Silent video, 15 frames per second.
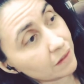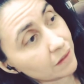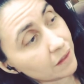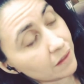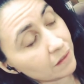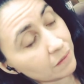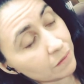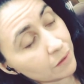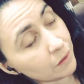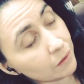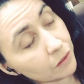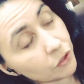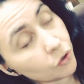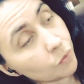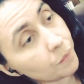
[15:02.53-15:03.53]
the
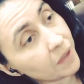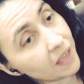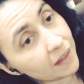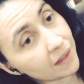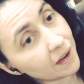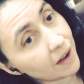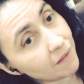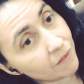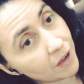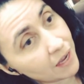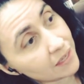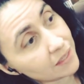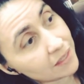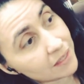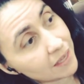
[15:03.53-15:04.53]
little bit that I
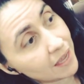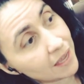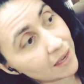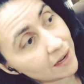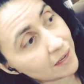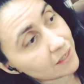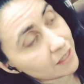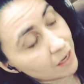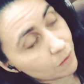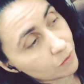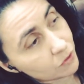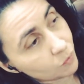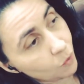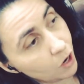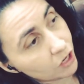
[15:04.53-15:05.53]
said as I
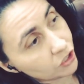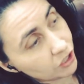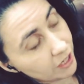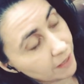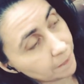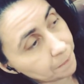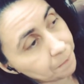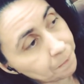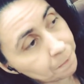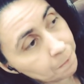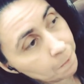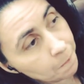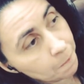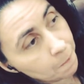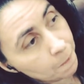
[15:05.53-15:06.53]
was watching.
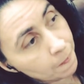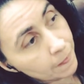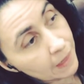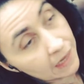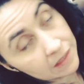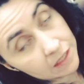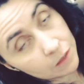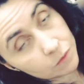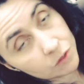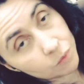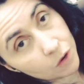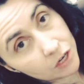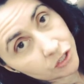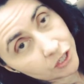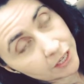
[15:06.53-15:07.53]
as I was
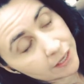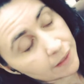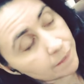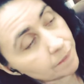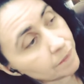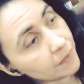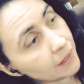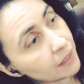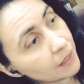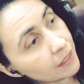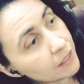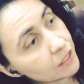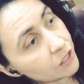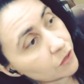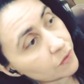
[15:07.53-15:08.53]
watching it.
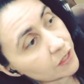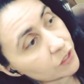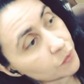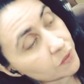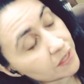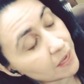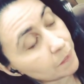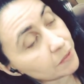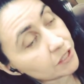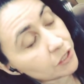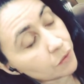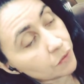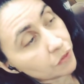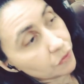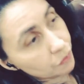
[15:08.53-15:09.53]
So this was
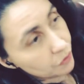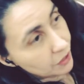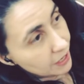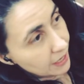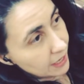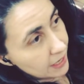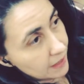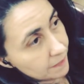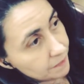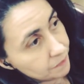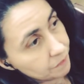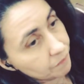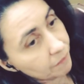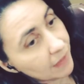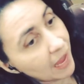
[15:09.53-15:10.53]
episode 3.
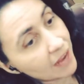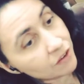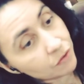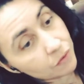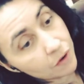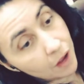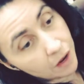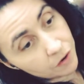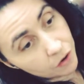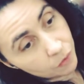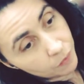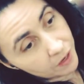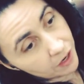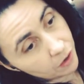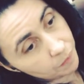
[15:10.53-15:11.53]
I do not know
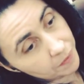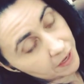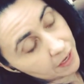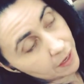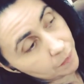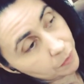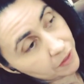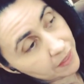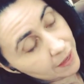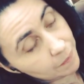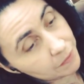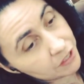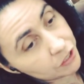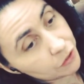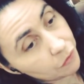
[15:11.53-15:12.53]
when I'll pick up with
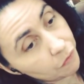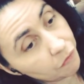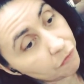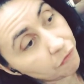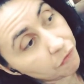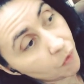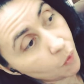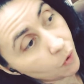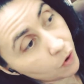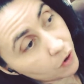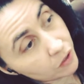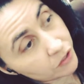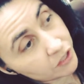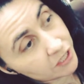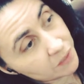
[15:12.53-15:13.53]
episode
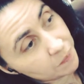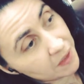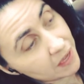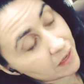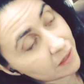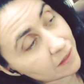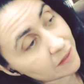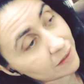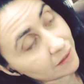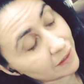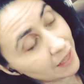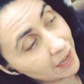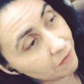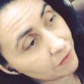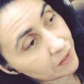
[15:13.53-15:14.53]
4, just because
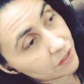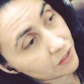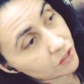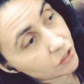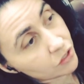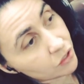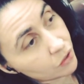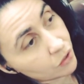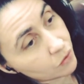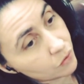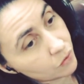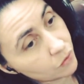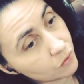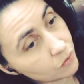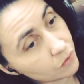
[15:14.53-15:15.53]
life is
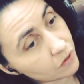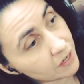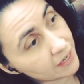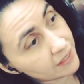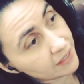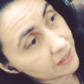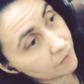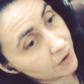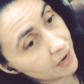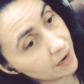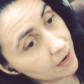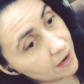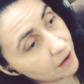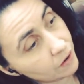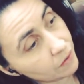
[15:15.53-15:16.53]
so crazy right
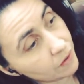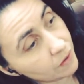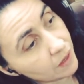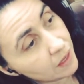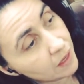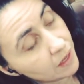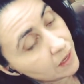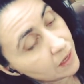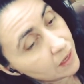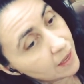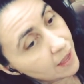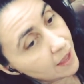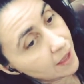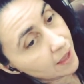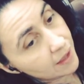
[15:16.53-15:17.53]
now.
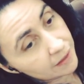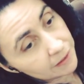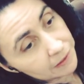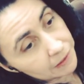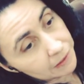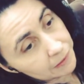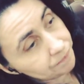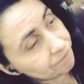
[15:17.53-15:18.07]
And